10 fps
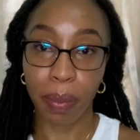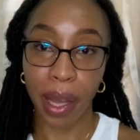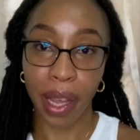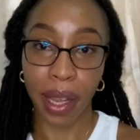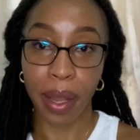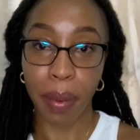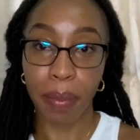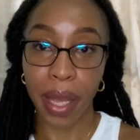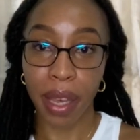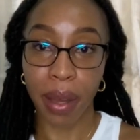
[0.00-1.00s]
my
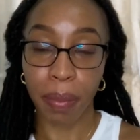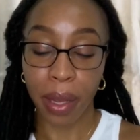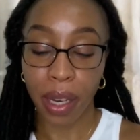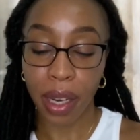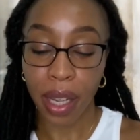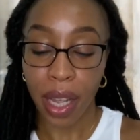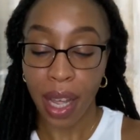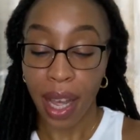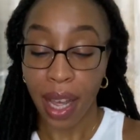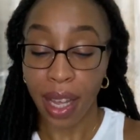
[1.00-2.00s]
makeup in
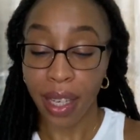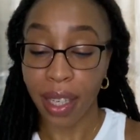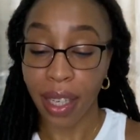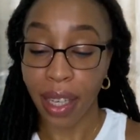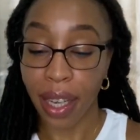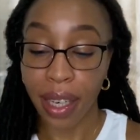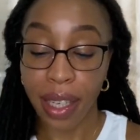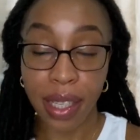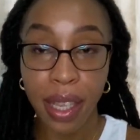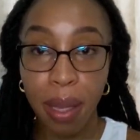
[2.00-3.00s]
and again
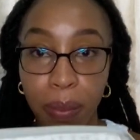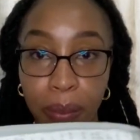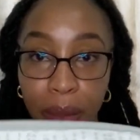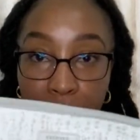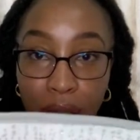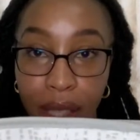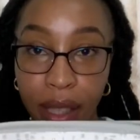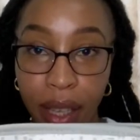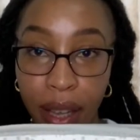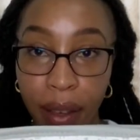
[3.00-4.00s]
this helped me to
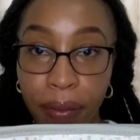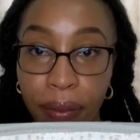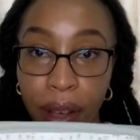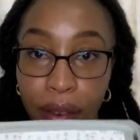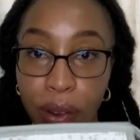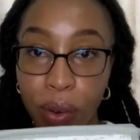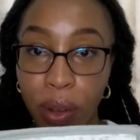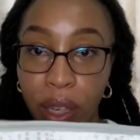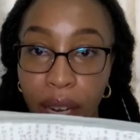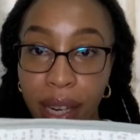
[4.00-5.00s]
stay very
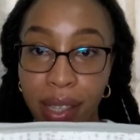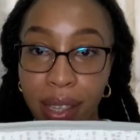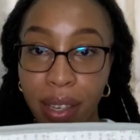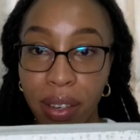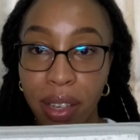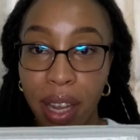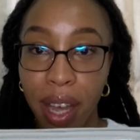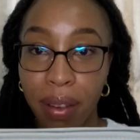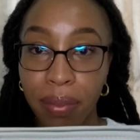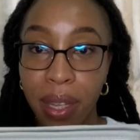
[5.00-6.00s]
organized and not
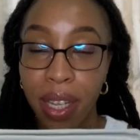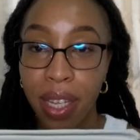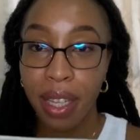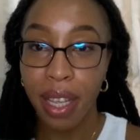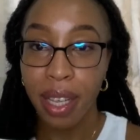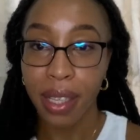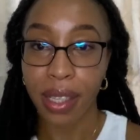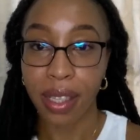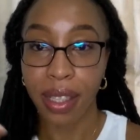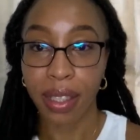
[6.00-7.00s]
have things
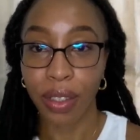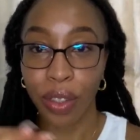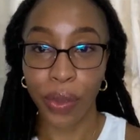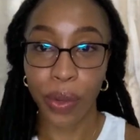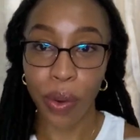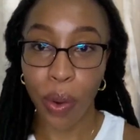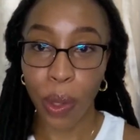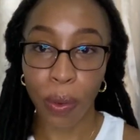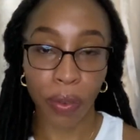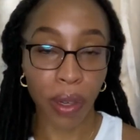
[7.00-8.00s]
thrown all
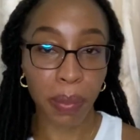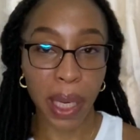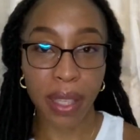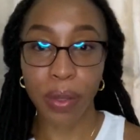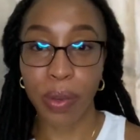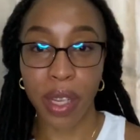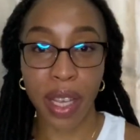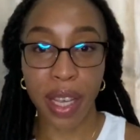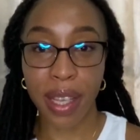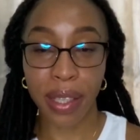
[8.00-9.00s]
over my
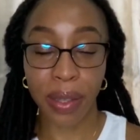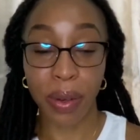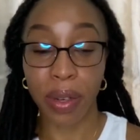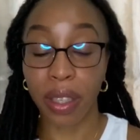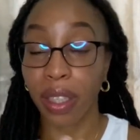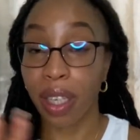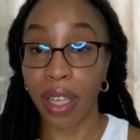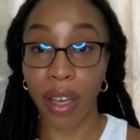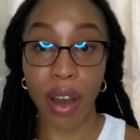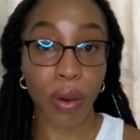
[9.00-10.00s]
suitcase or on the
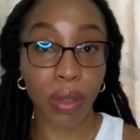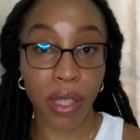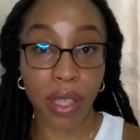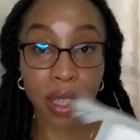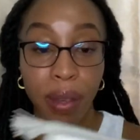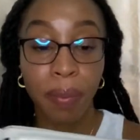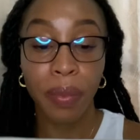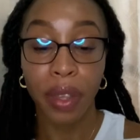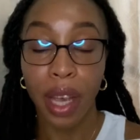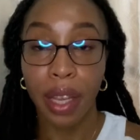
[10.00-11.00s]
counter
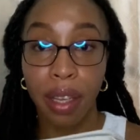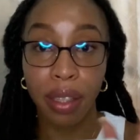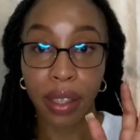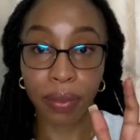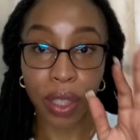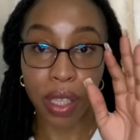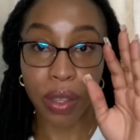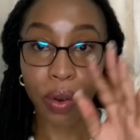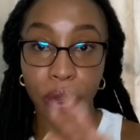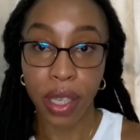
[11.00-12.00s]
I could have just
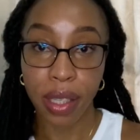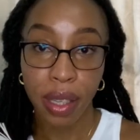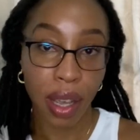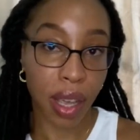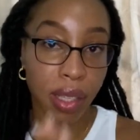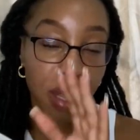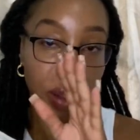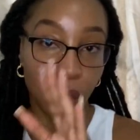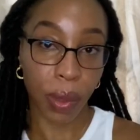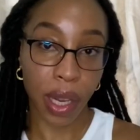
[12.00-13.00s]
gone into here take
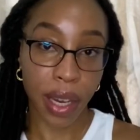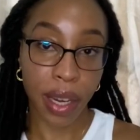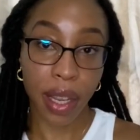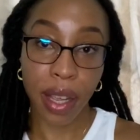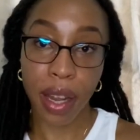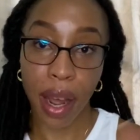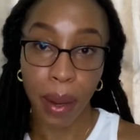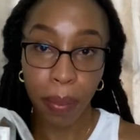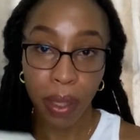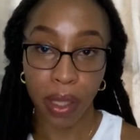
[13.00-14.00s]
out what I needed
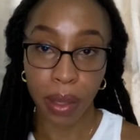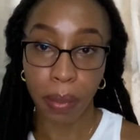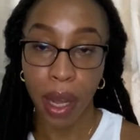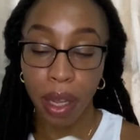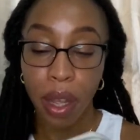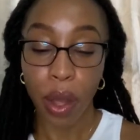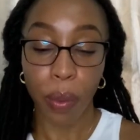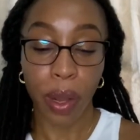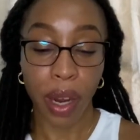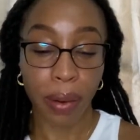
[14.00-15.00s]
and put it back
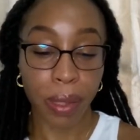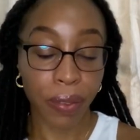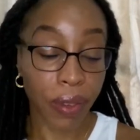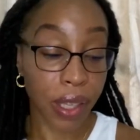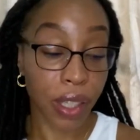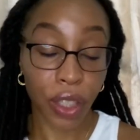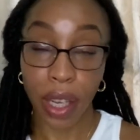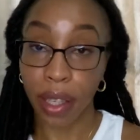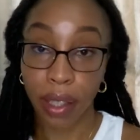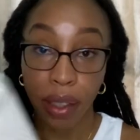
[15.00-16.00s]
when I was finished
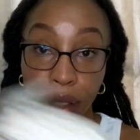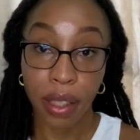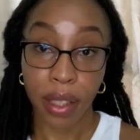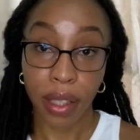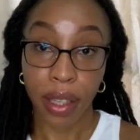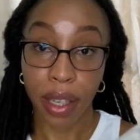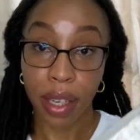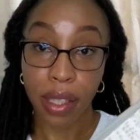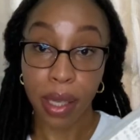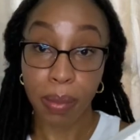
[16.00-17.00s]
and
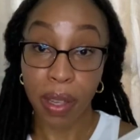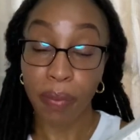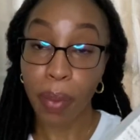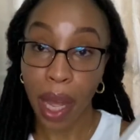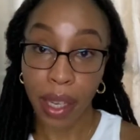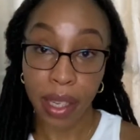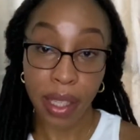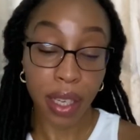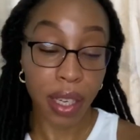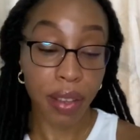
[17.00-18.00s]
in terms of packing to
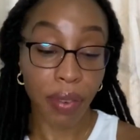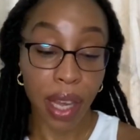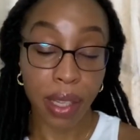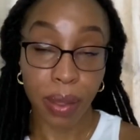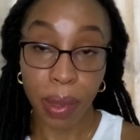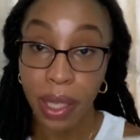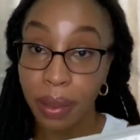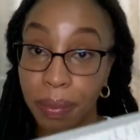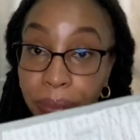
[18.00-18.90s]
leave as well